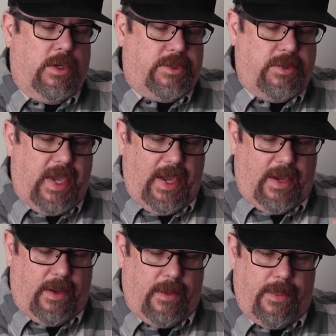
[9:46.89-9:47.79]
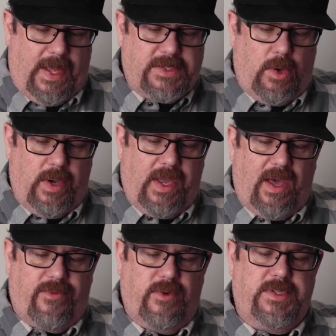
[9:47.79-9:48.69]
So yeah, that's all I
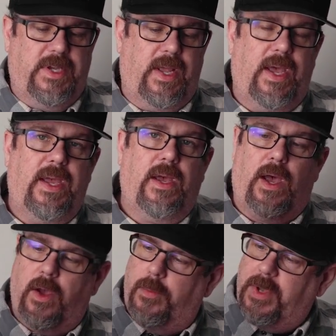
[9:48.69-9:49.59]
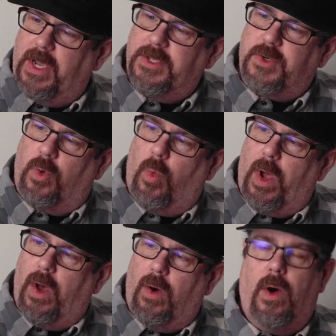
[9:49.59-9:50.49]
got for today. I hope you guys are
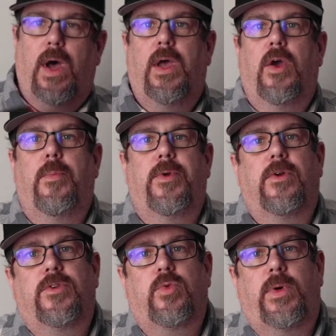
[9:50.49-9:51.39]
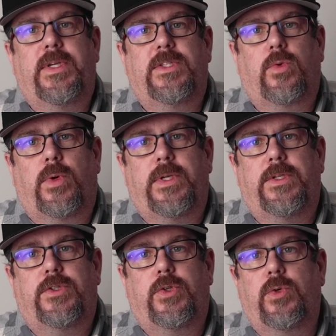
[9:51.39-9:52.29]
well. I hope your
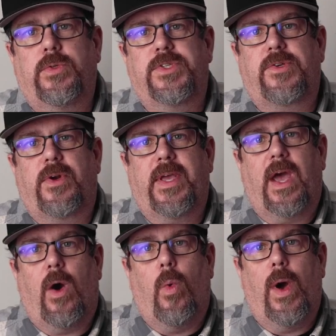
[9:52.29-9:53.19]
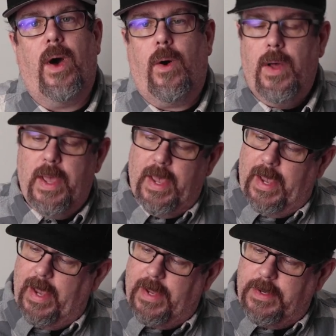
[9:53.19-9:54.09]
2022 is starting out well.
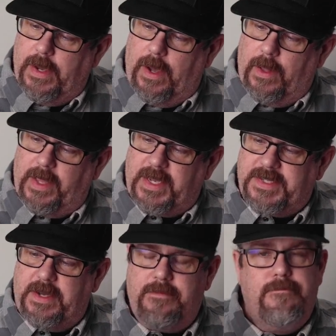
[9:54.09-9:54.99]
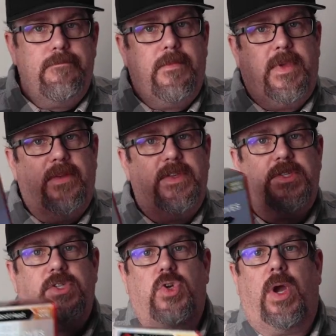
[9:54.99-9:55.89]
And like I said, give
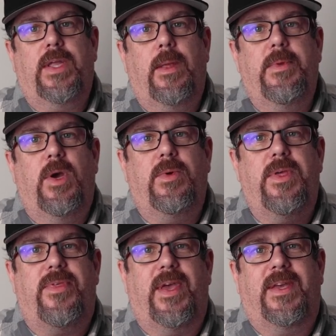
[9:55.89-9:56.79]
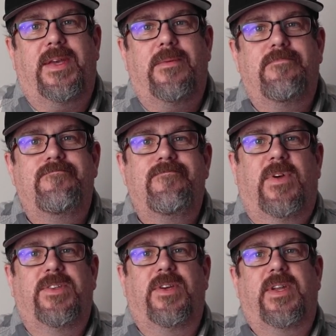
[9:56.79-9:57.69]
these a try and let me know what you think.
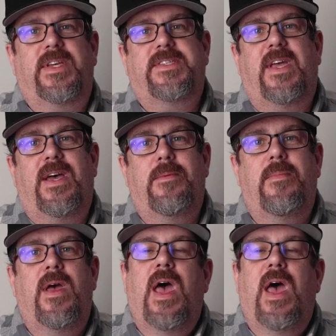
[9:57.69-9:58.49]
Until next time,